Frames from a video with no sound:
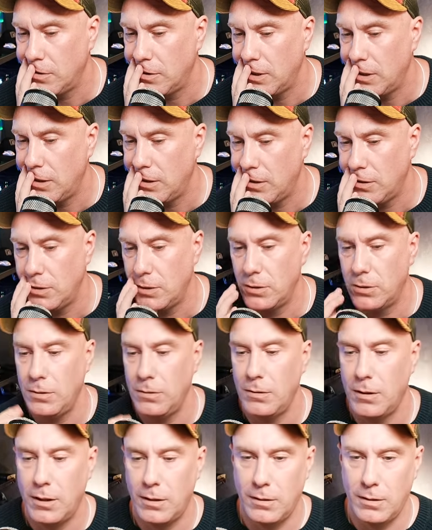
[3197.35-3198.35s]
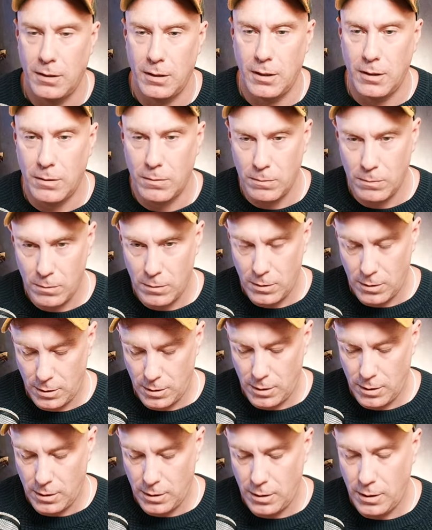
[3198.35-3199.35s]
Okay, let's just do that now.
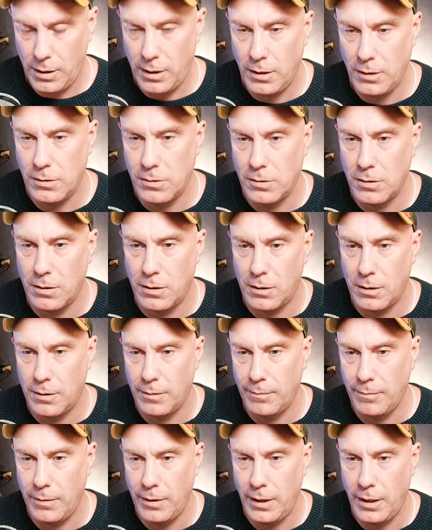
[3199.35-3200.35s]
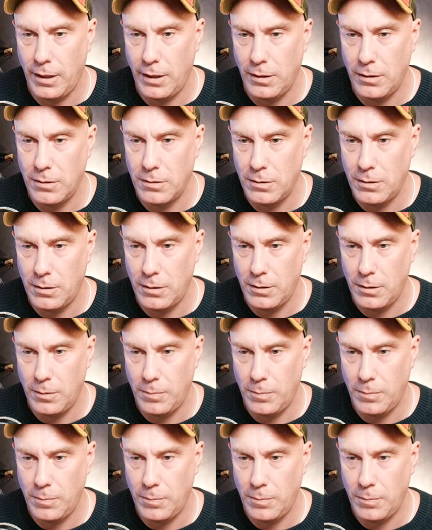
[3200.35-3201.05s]
Install HTTP.